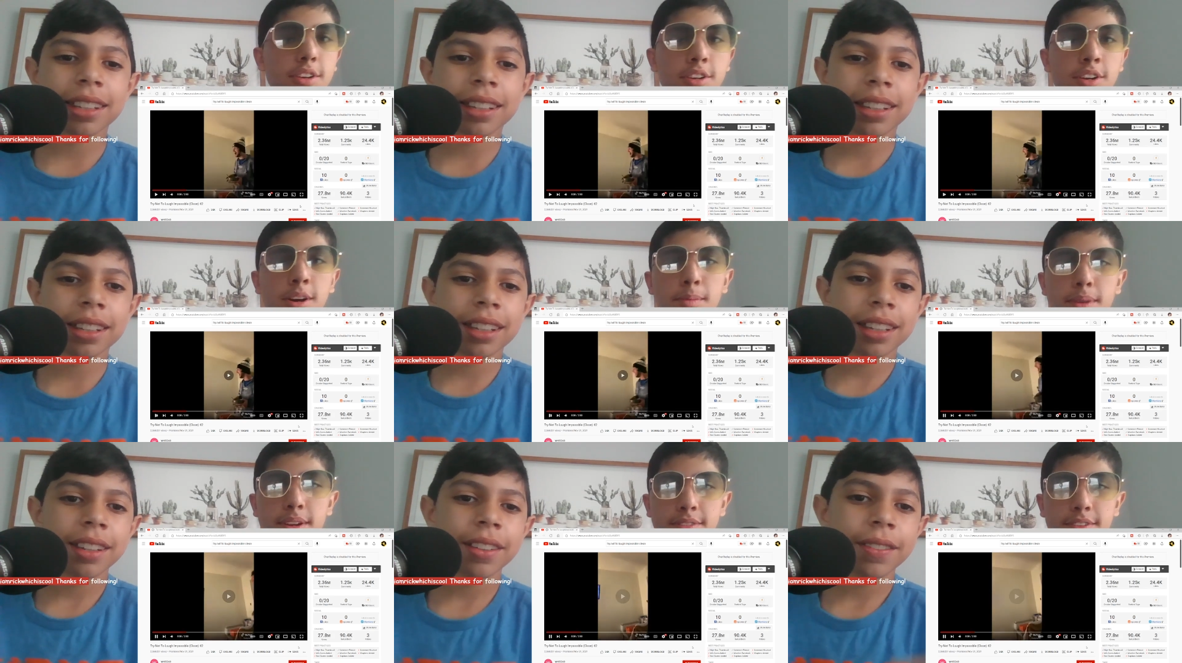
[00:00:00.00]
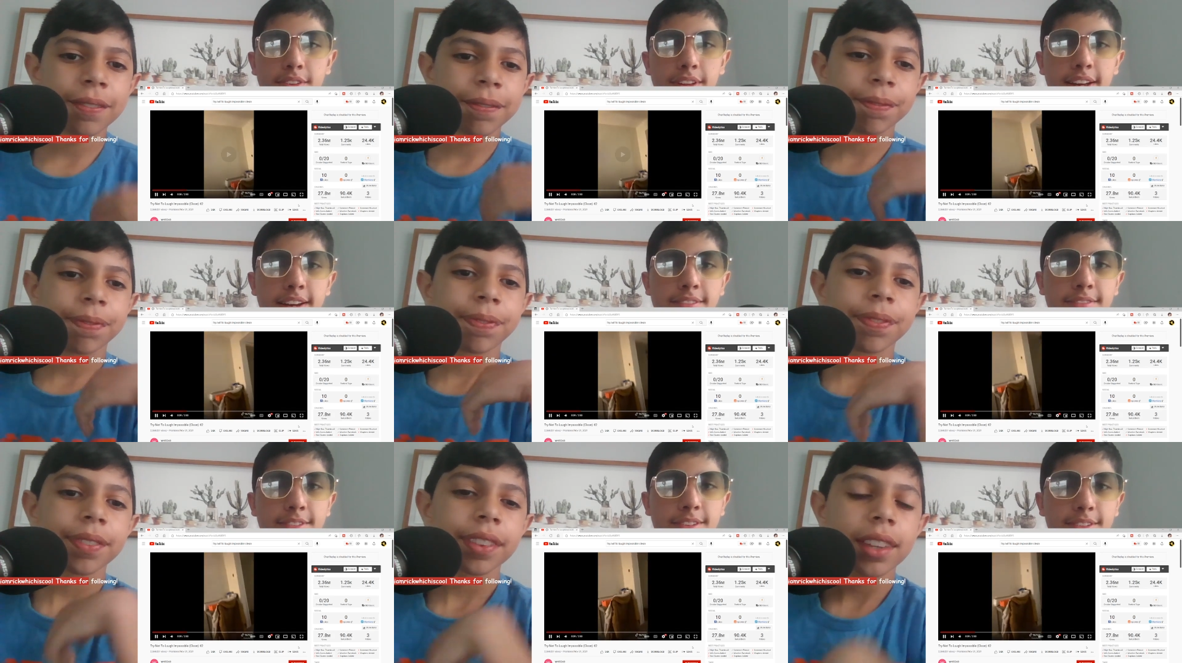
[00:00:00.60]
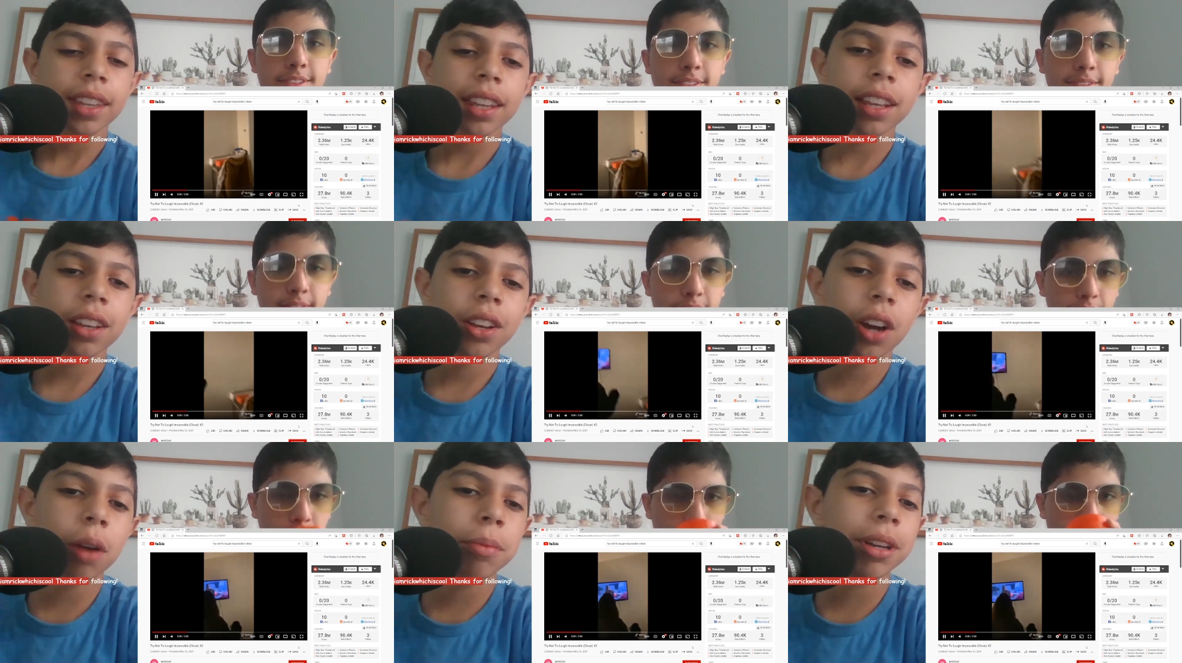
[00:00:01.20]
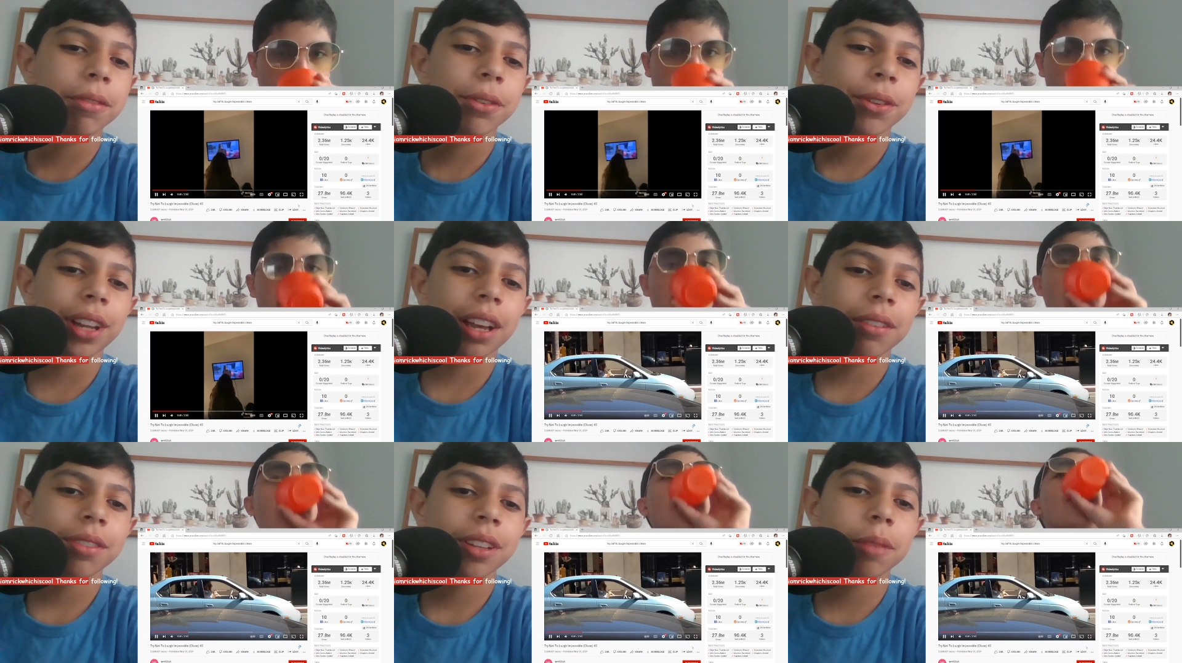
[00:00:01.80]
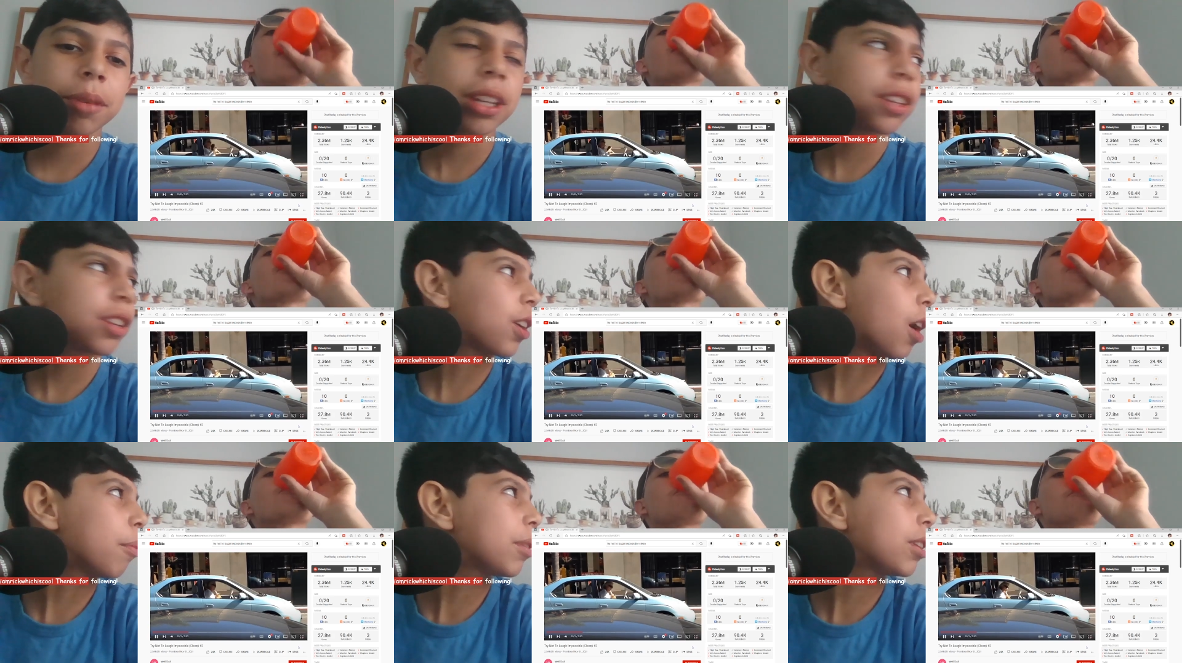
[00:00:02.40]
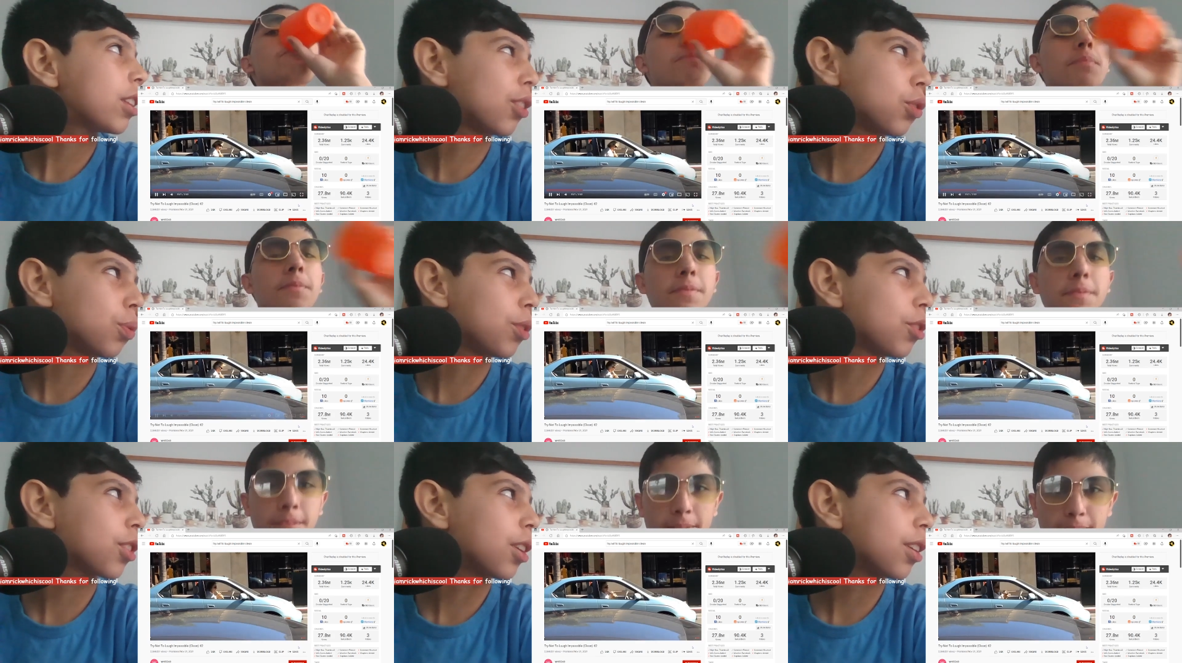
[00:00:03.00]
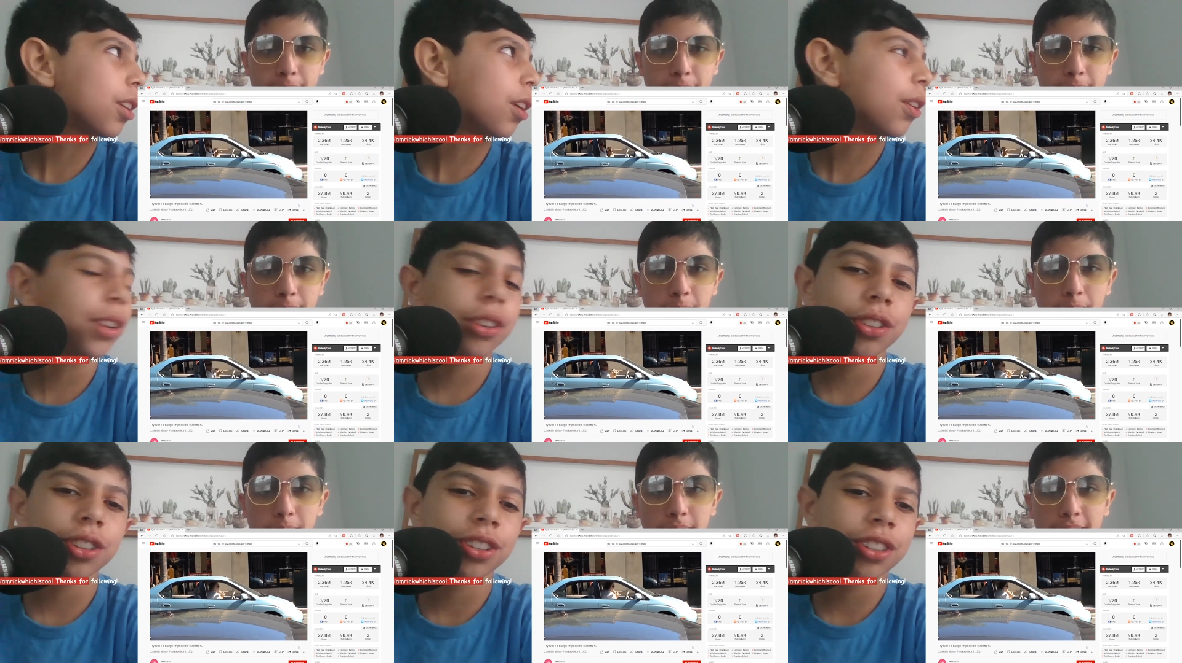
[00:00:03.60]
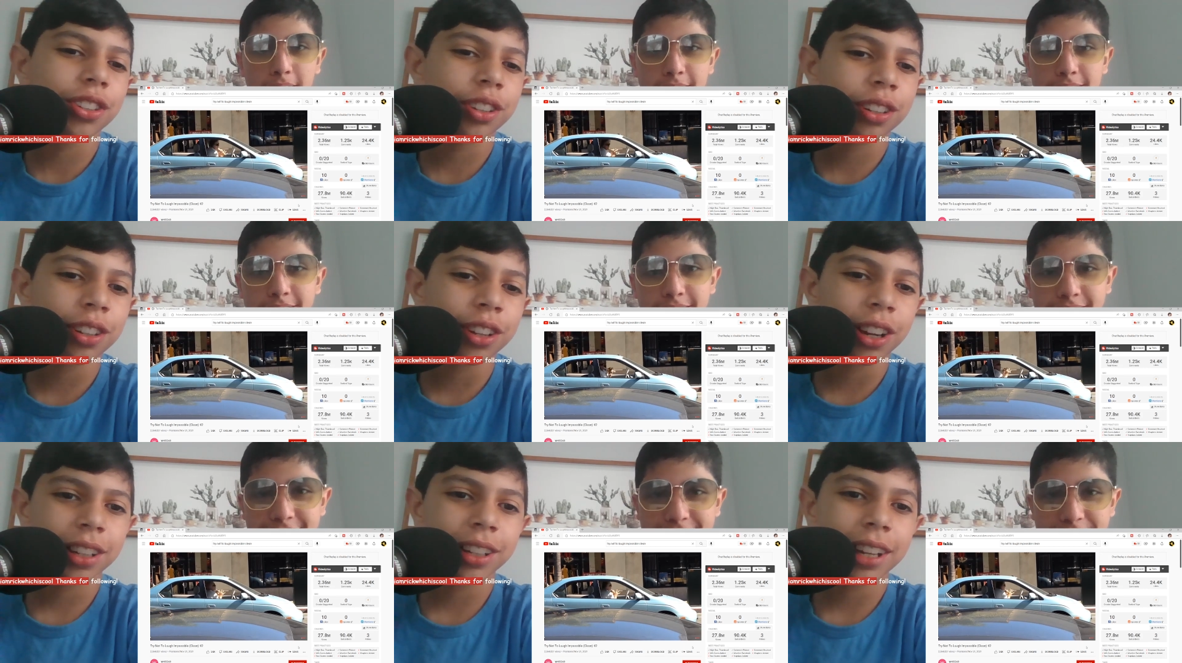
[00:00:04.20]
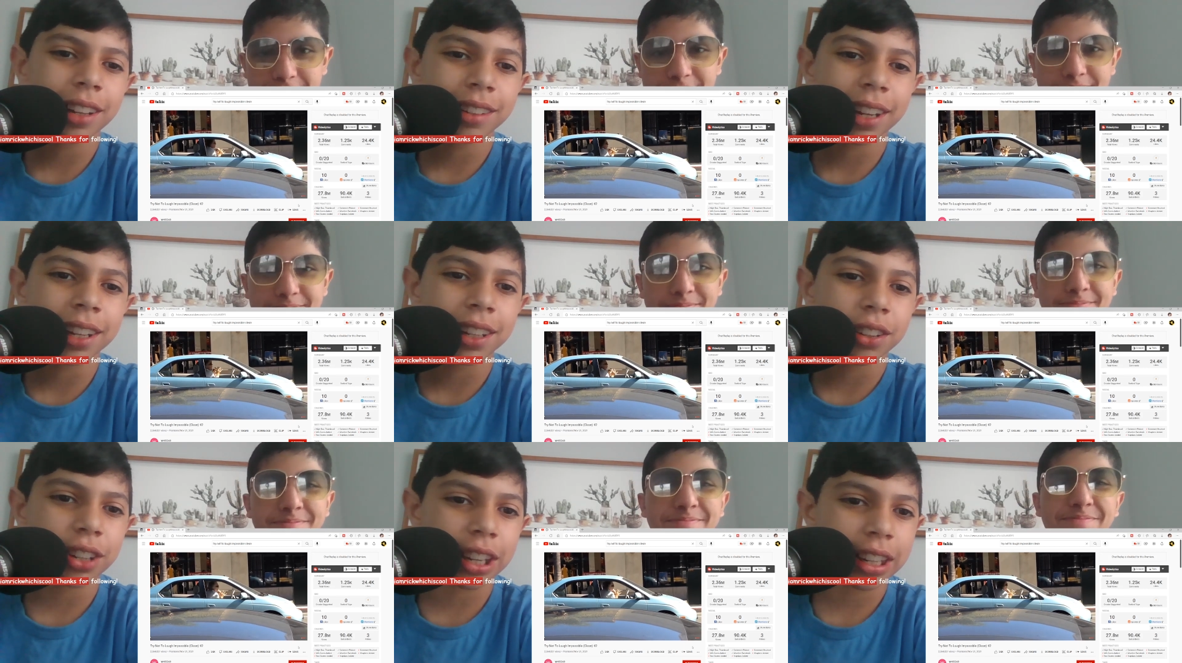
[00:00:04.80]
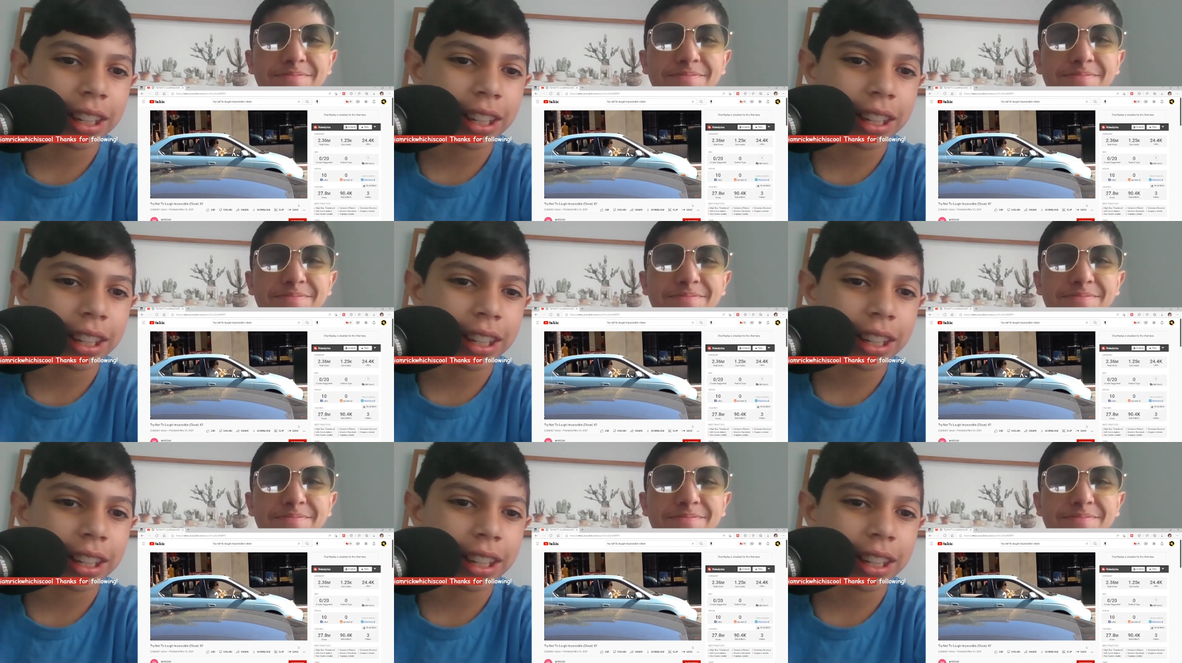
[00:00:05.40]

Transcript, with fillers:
Speaker 1: Comment if you laughed.
Speaker 2: Comment if you laughed. I mean, comment. Does Twitch? oh no, just talk to say in the chat.